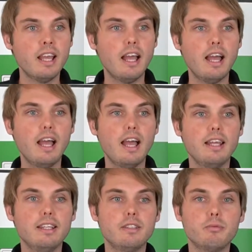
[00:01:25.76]

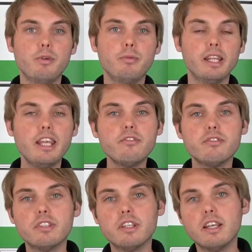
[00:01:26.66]
and we will
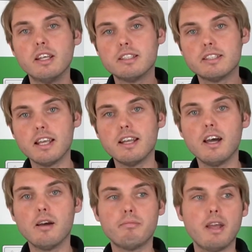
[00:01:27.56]
even set
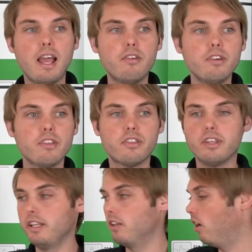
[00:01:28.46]
up
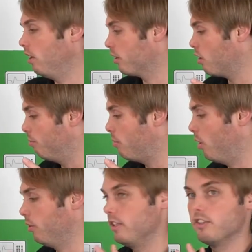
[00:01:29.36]
everything, all the
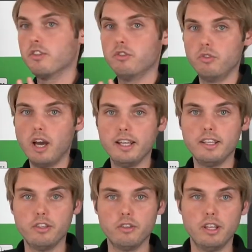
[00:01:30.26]
components, right
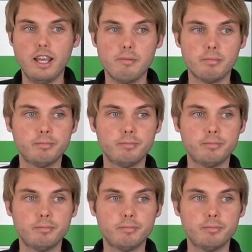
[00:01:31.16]
in your lab.